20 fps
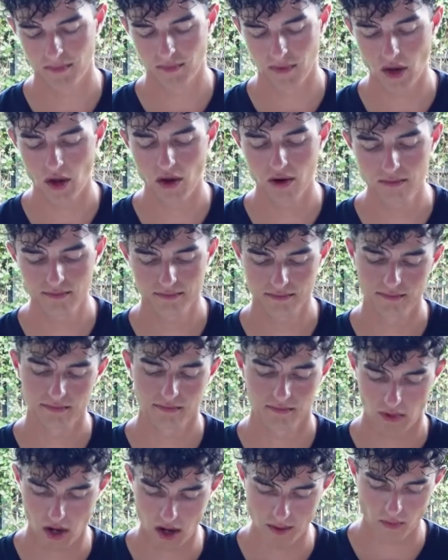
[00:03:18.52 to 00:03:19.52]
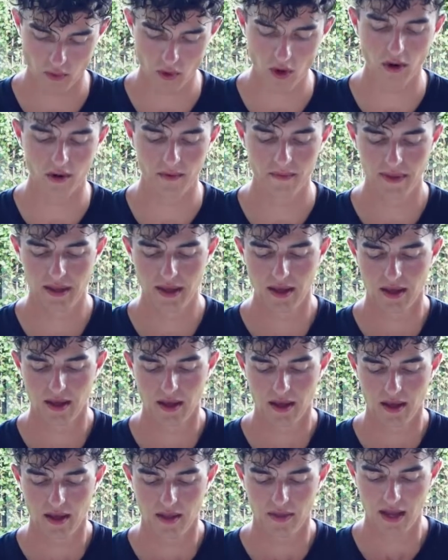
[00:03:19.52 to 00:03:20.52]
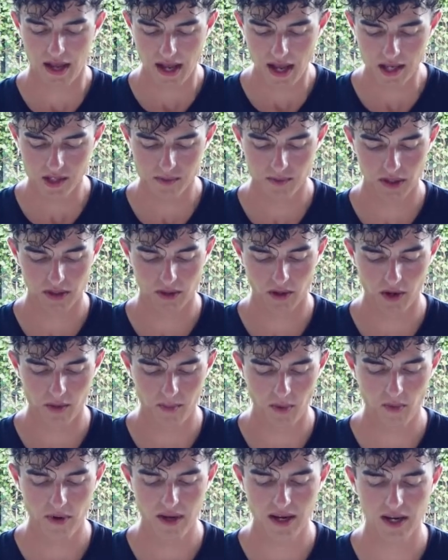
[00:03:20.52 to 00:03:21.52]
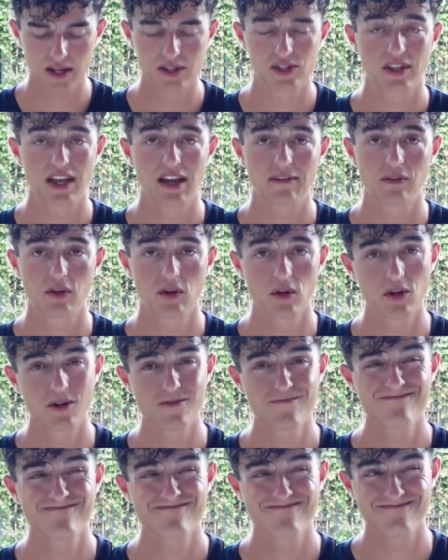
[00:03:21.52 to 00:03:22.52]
No, I'm wrong. They are spring-loaded, but what you actually have to do